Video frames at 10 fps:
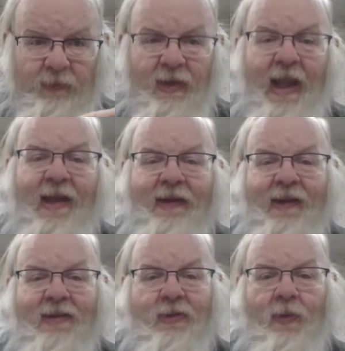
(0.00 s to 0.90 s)
that
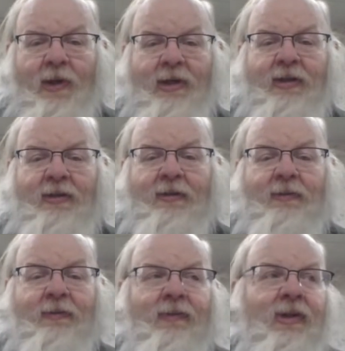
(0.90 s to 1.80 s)
is what
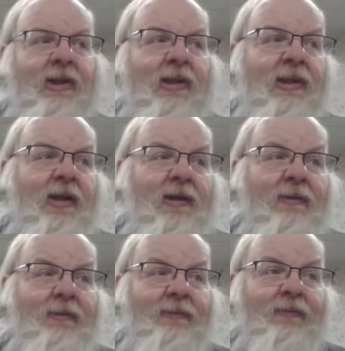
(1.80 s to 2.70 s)
the
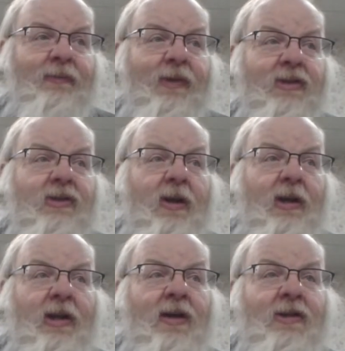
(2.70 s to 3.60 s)

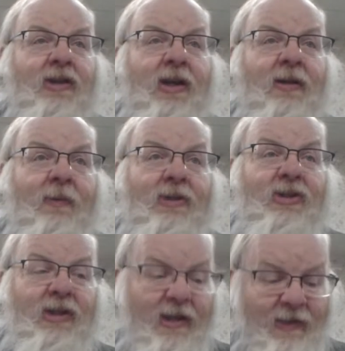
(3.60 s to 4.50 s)
Starrylock channel,
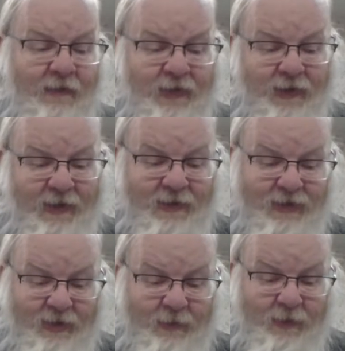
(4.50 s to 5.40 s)
which does have
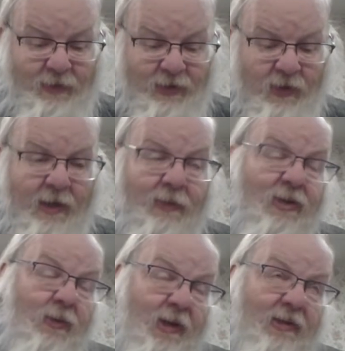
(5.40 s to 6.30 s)
1,000
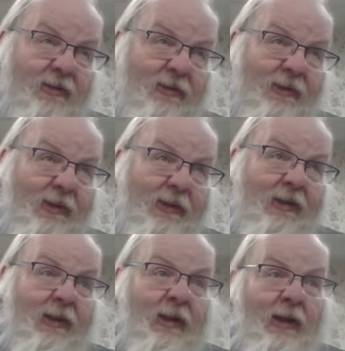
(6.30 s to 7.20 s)
subscribers, well,
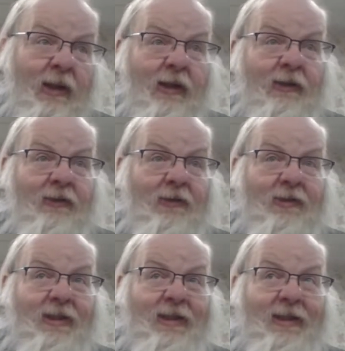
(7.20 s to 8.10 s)

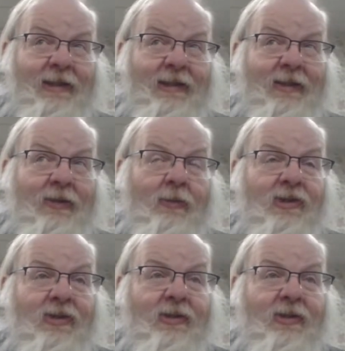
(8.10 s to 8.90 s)
13, almost